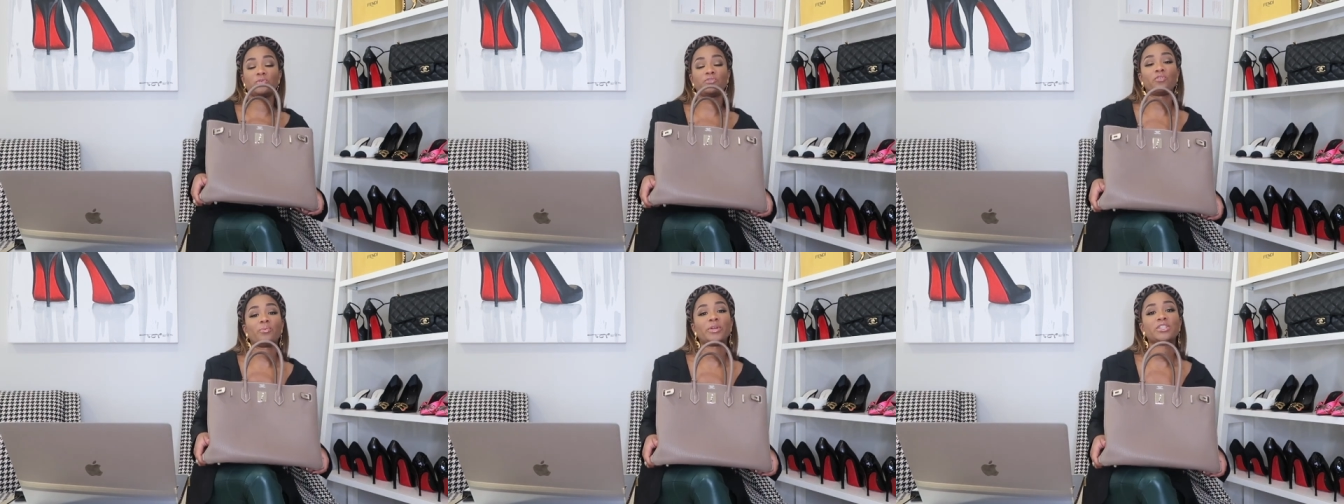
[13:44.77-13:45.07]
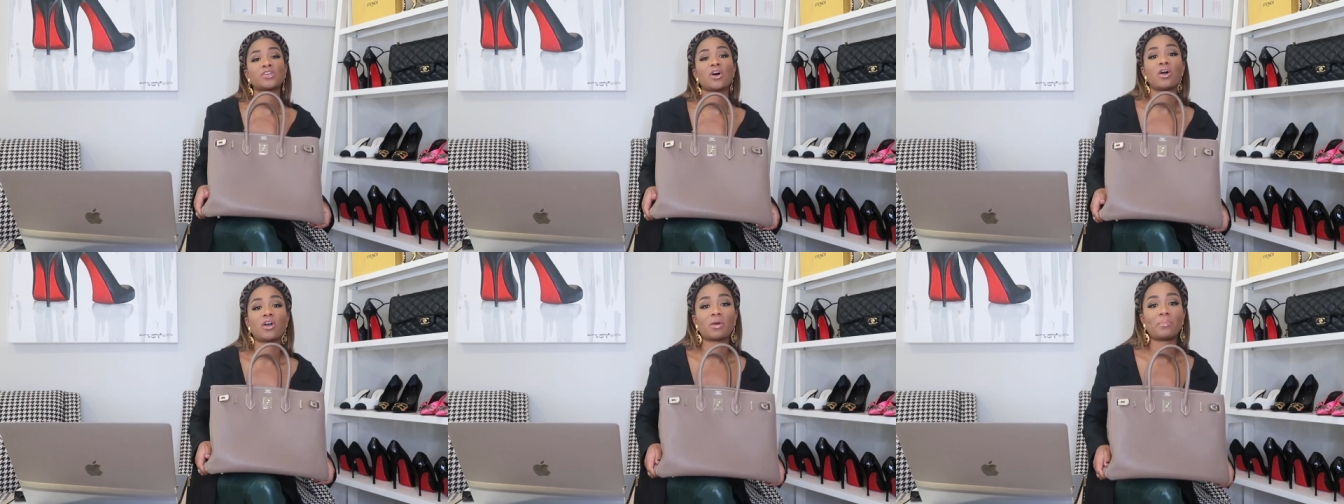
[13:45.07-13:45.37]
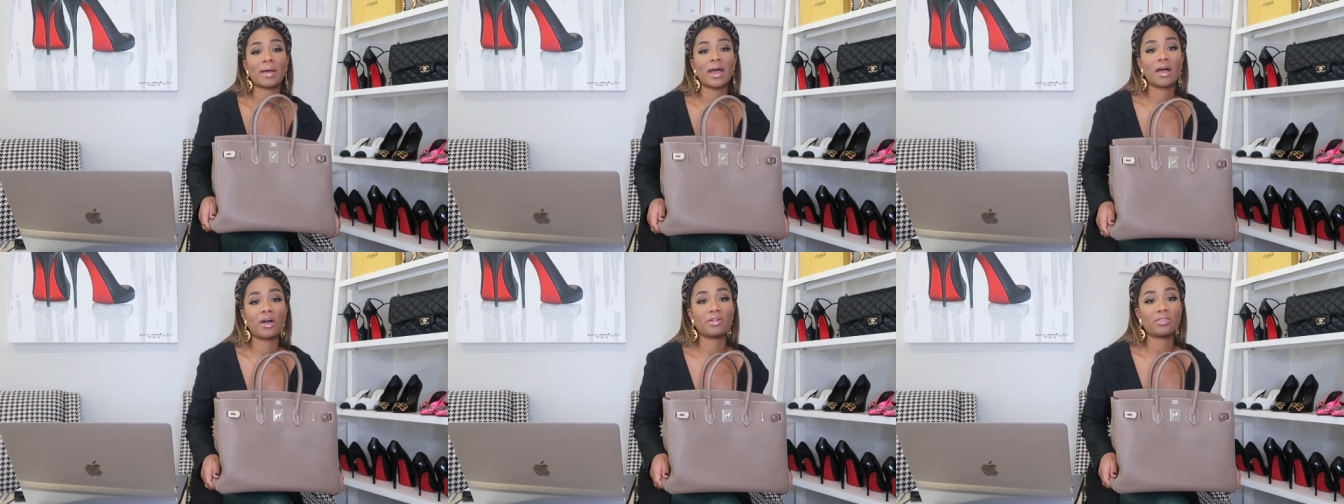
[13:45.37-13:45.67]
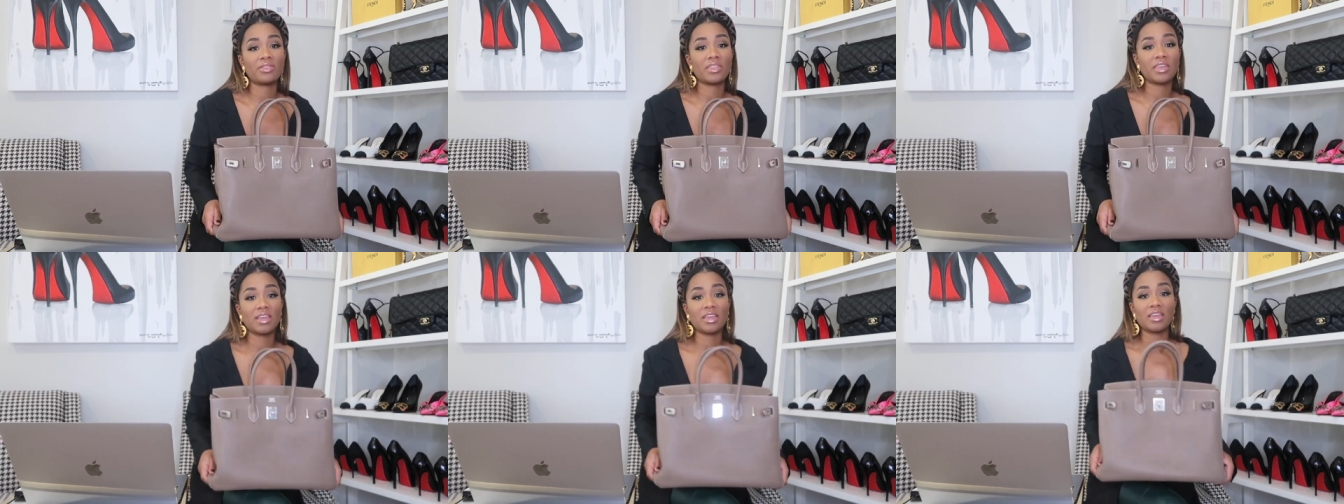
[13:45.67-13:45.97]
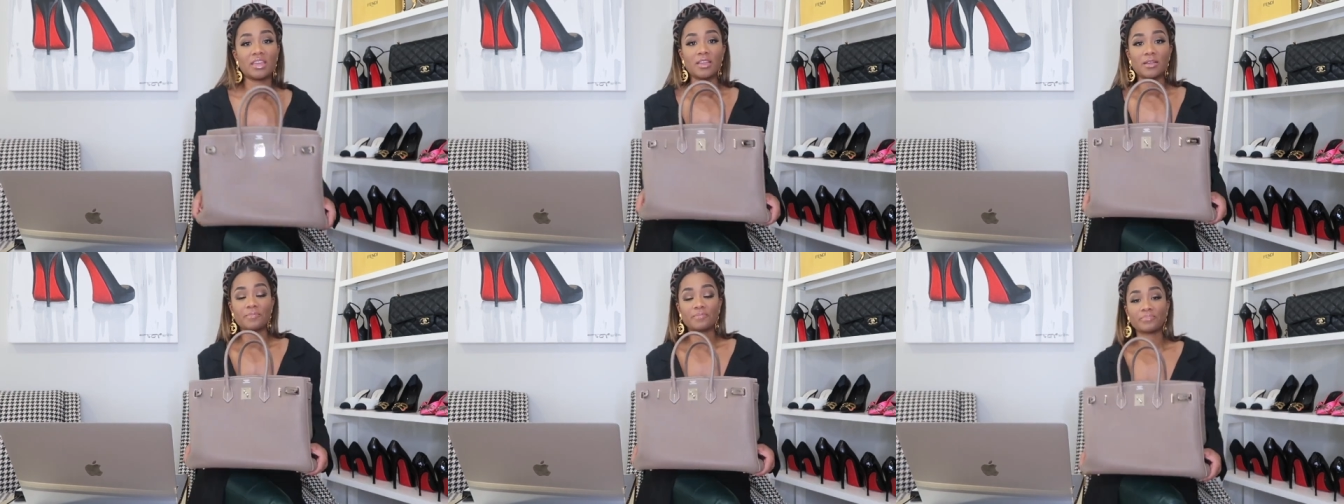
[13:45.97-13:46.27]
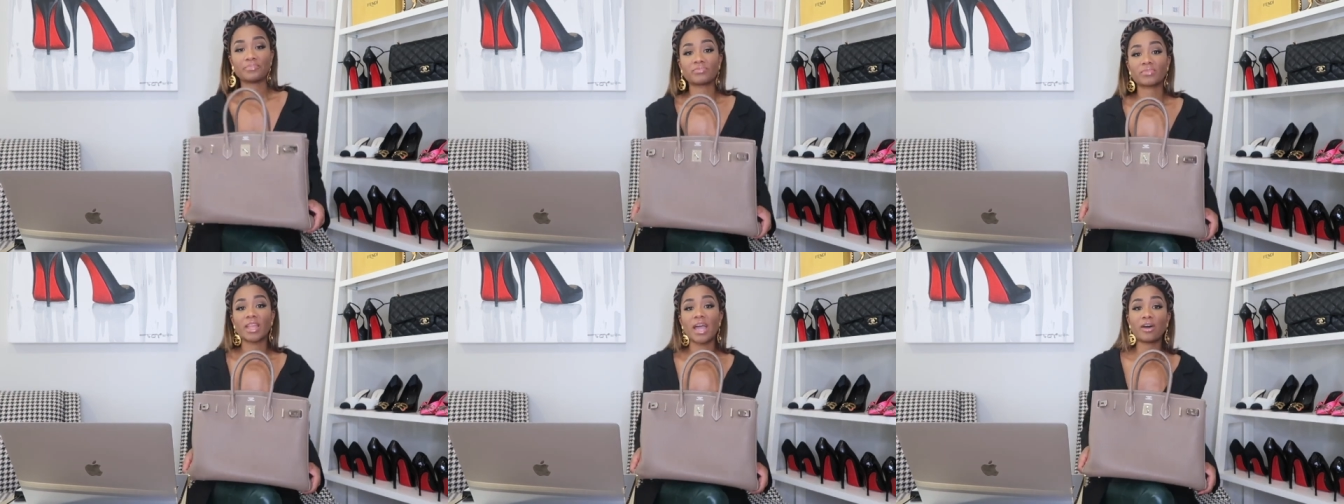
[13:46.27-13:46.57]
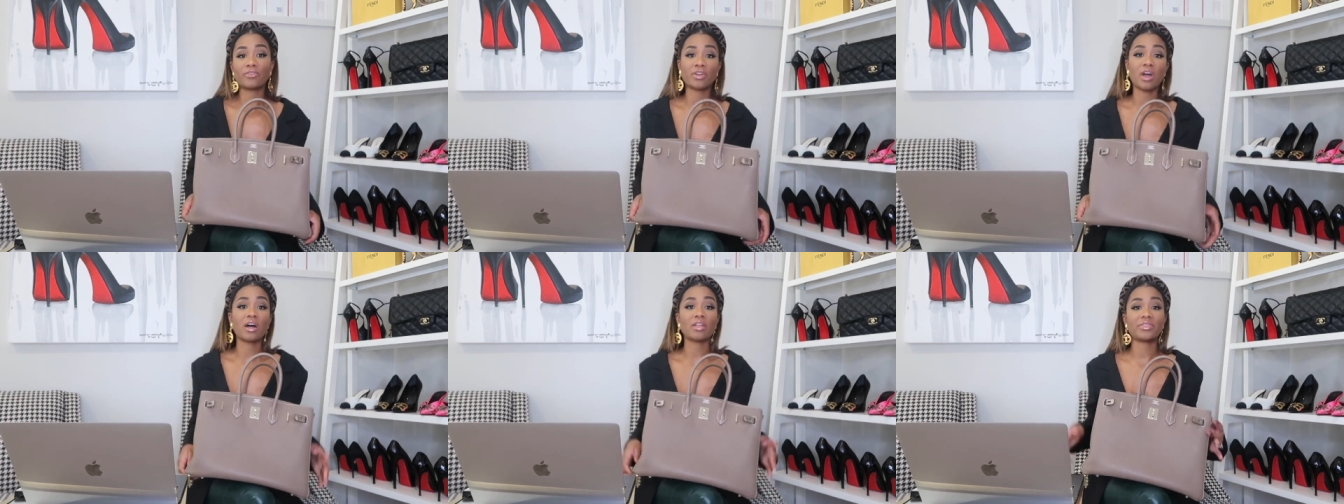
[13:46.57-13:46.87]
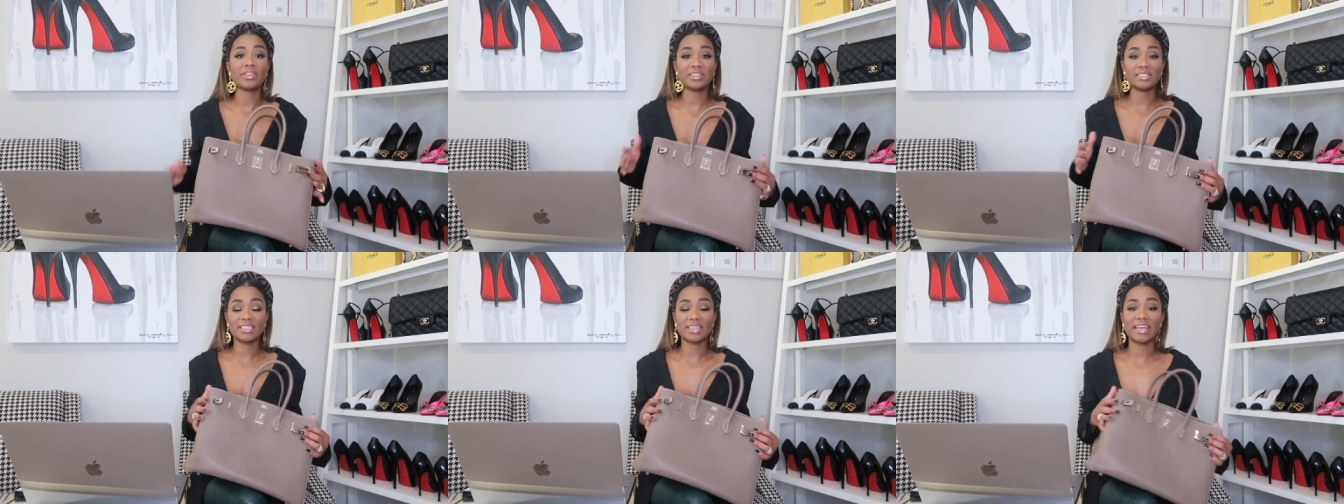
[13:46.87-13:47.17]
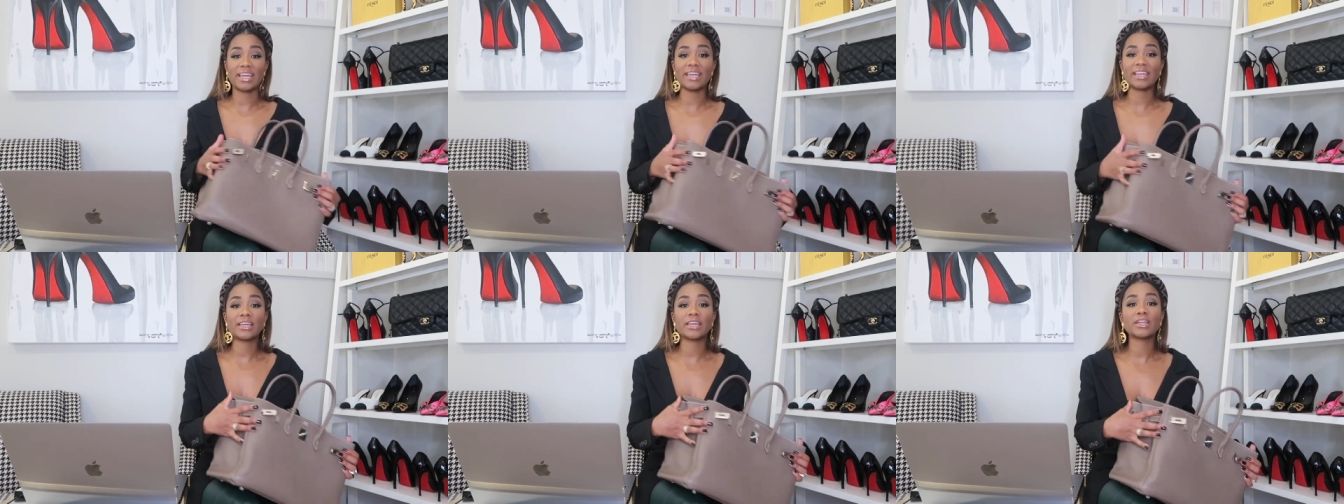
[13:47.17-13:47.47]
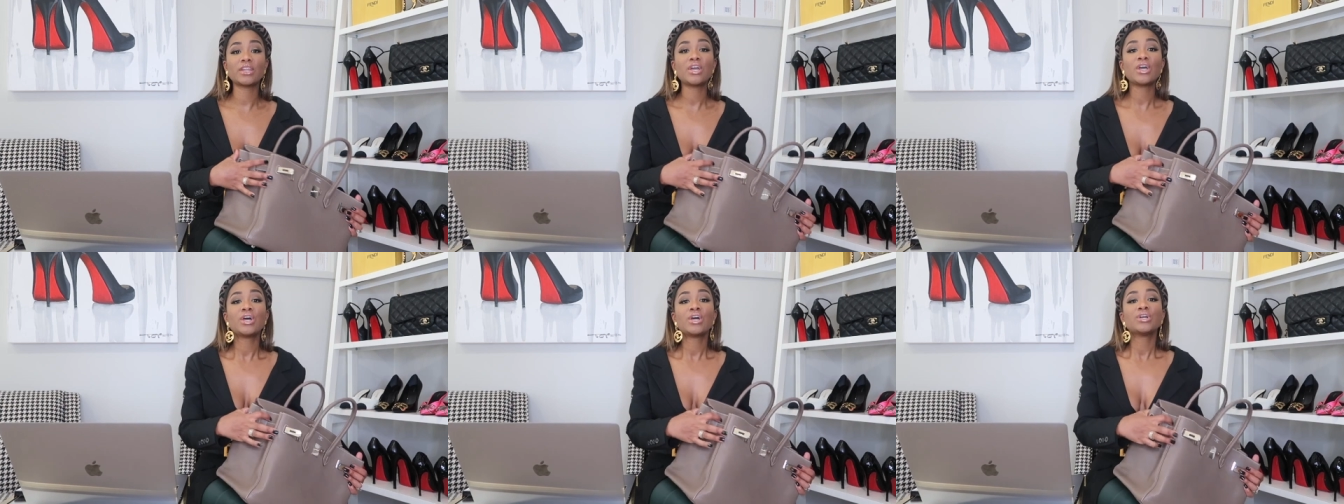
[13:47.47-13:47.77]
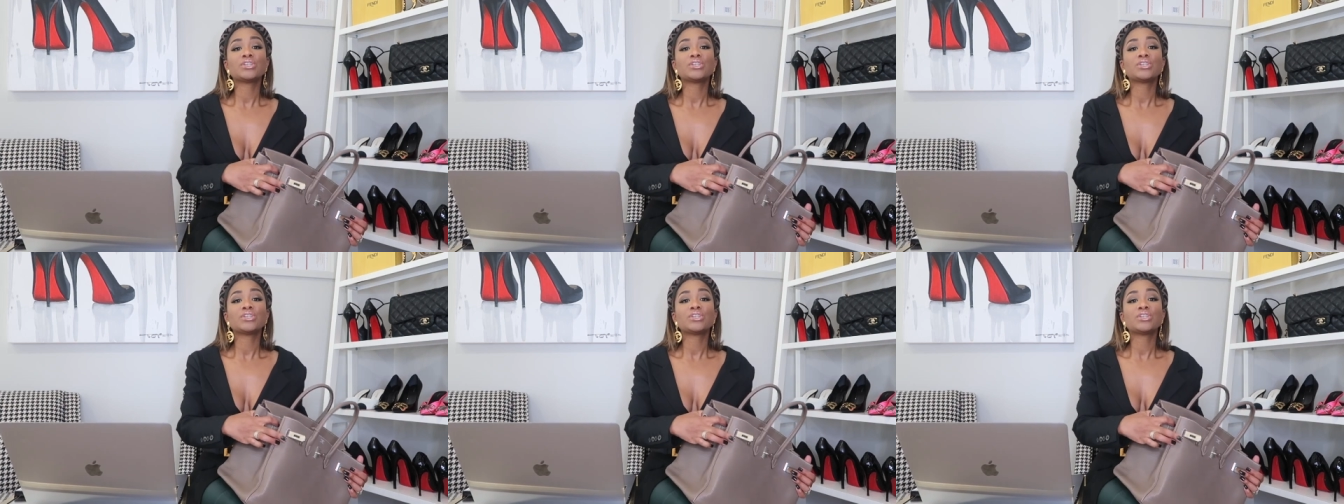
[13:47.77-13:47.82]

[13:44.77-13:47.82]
before we talk about the how to authenticate it.